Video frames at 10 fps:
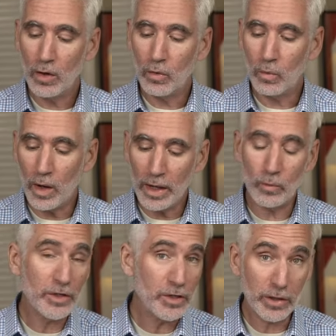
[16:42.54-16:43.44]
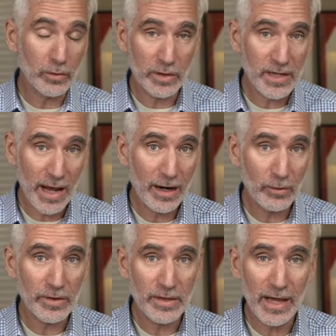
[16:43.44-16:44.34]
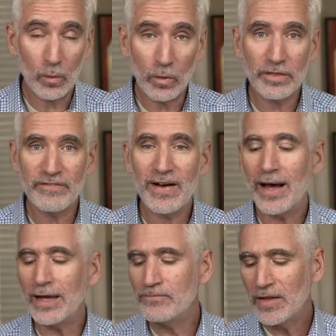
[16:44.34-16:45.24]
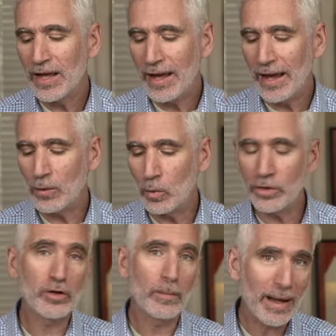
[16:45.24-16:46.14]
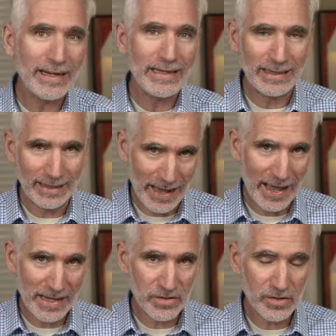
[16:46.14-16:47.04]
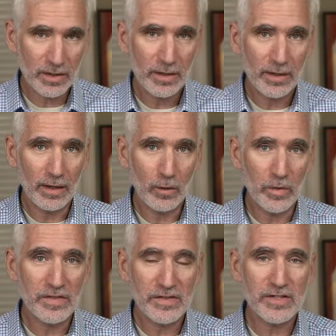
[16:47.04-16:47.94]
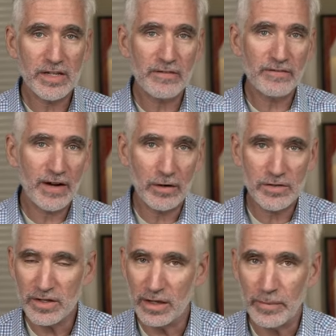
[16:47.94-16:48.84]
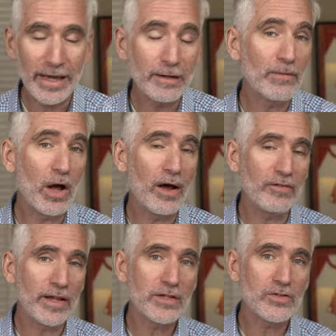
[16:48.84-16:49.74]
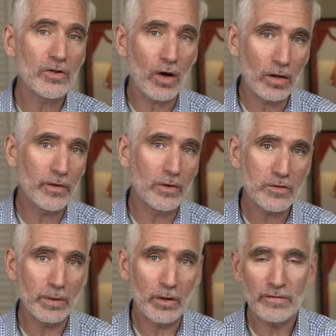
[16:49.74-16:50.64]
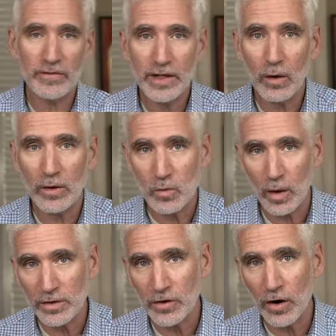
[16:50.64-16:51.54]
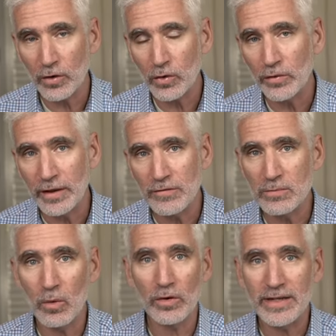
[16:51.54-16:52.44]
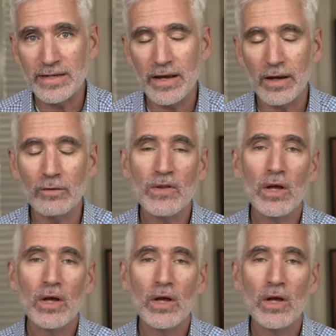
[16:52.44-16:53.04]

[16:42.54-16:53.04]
one, when you can retire with networthify, and will your money last uh, with cFIREsim. Again, I'll have links to all of those below the video, as well as an article that gives you more detail